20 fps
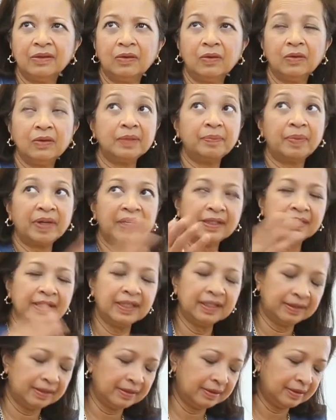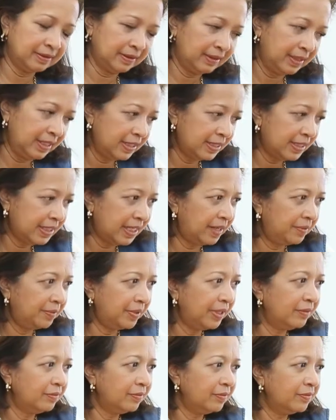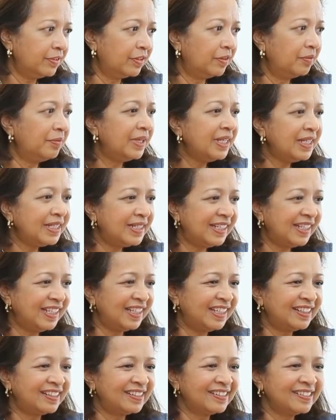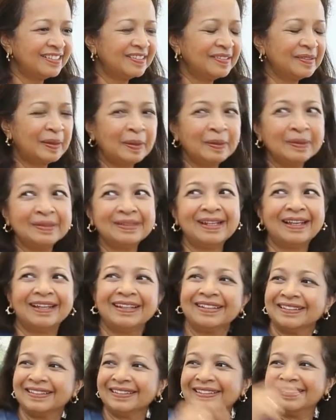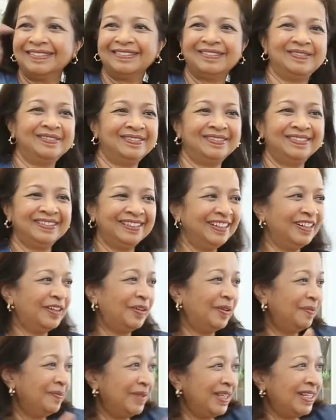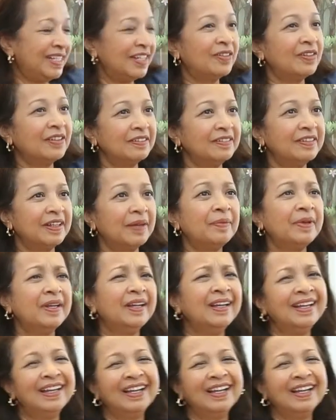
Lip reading: all the Pakatan leaders came in for a meeting. So I was like, you know, meeting all of them.